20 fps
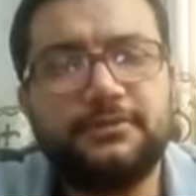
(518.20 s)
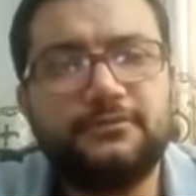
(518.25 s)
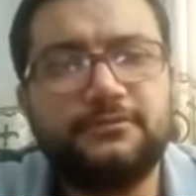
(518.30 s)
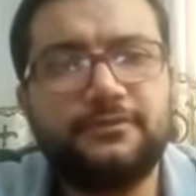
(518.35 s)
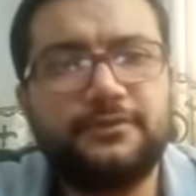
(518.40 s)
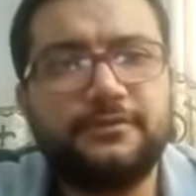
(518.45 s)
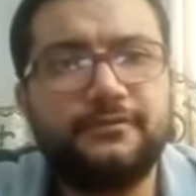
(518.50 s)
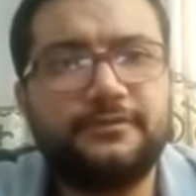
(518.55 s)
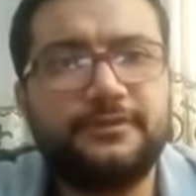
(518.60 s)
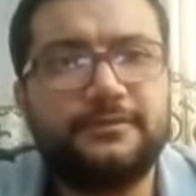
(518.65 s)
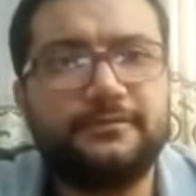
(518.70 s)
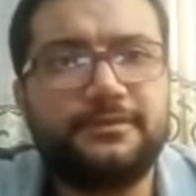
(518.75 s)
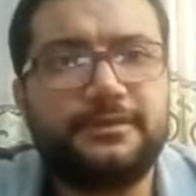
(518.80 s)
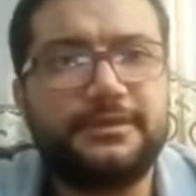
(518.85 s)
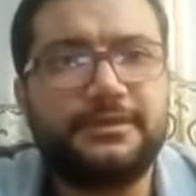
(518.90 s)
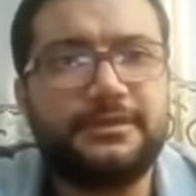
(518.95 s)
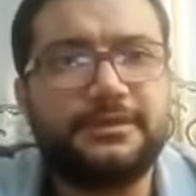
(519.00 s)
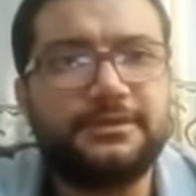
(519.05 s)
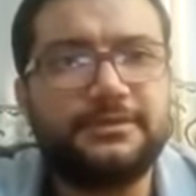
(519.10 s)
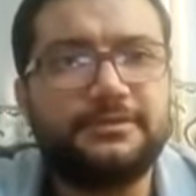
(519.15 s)
even my
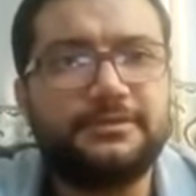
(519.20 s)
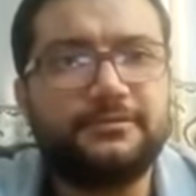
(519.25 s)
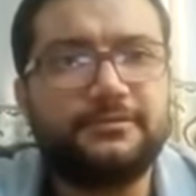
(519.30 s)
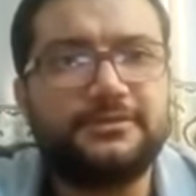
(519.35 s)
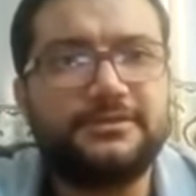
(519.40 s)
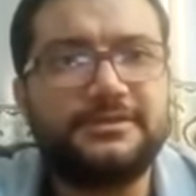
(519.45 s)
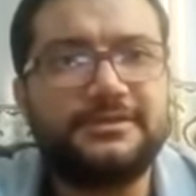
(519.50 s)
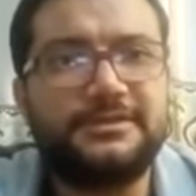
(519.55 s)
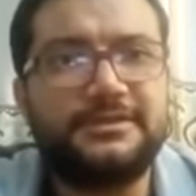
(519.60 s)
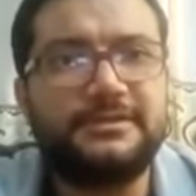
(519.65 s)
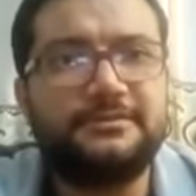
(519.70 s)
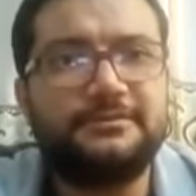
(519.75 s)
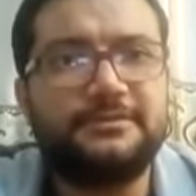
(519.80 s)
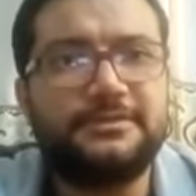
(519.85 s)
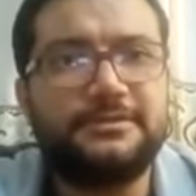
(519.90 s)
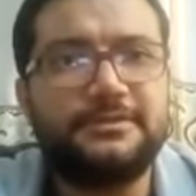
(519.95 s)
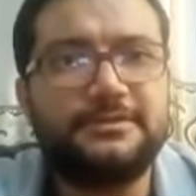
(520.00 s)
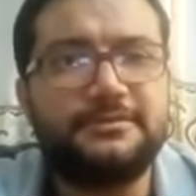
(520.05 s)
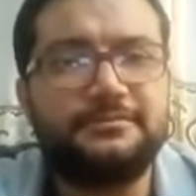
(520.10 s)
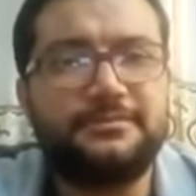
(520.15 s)
kids, when they're sleeping,
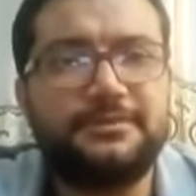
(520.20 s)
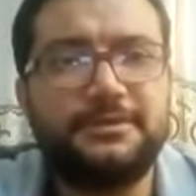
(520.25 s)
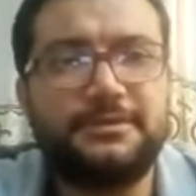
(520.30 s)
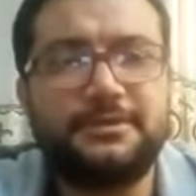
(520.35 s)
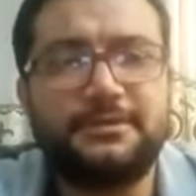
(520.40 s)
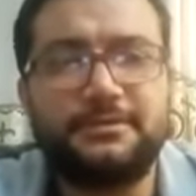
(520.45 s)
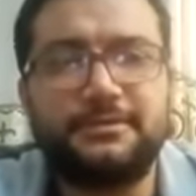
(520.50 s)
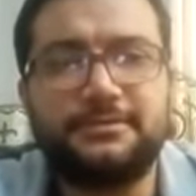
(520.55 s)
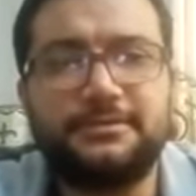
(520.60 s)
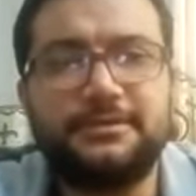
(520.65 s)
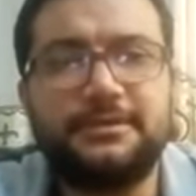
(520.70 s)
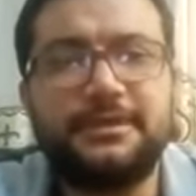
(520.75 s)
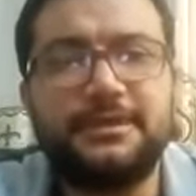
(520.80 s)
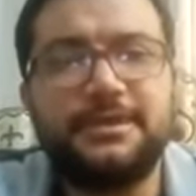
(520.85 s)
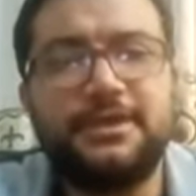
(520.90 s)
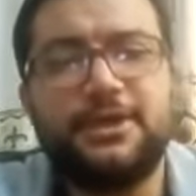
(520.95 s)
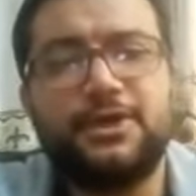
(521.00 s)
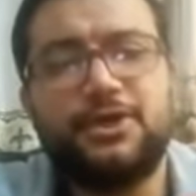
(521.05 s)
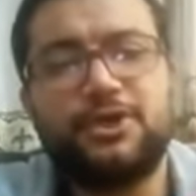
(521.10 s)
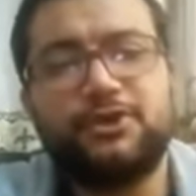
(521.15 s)
they're speaking.
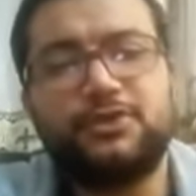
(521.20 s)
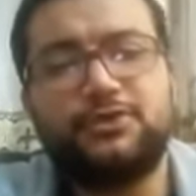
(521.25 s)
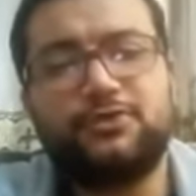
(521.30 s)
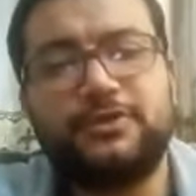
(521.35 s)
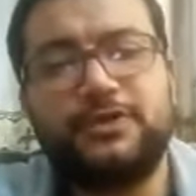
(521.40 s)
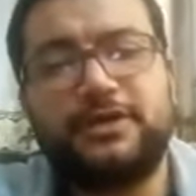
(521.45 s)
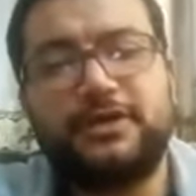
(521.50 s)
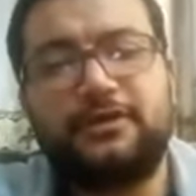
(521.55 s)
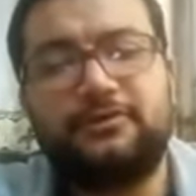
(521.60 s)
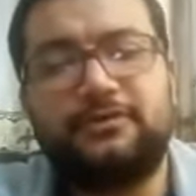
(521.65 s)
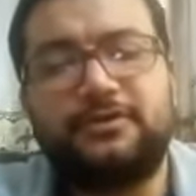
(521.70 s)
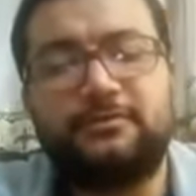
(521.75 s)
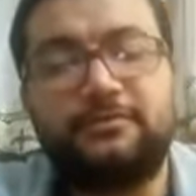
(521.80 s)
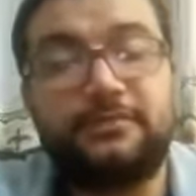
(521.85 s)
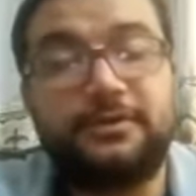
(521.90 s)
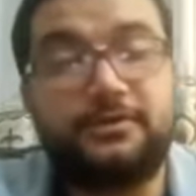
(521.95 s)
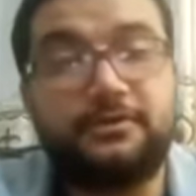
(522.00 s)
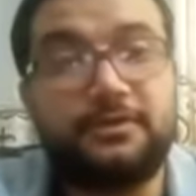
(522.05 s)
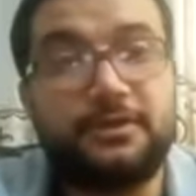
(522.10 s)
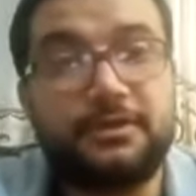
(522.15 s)
So now, number
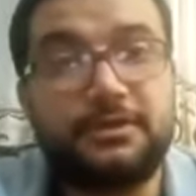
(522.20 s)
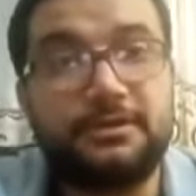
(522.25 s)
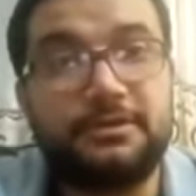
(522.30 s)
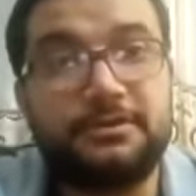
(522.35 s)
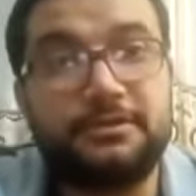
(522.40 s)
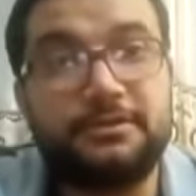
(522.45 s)
one,